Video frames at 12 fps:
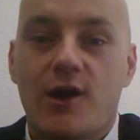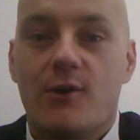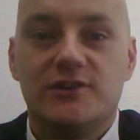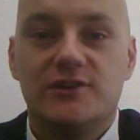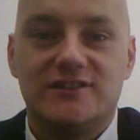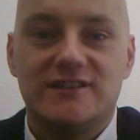
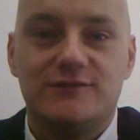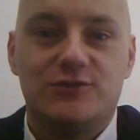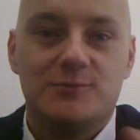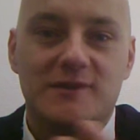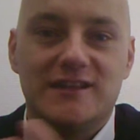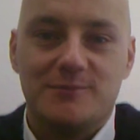which leaves
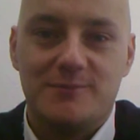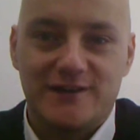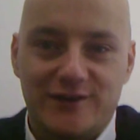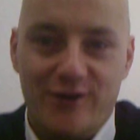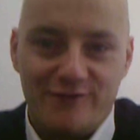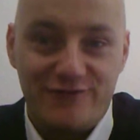them a little bit
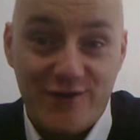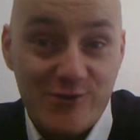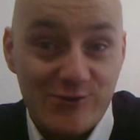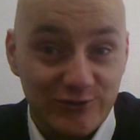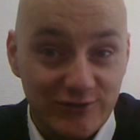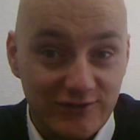
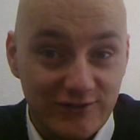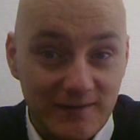confused.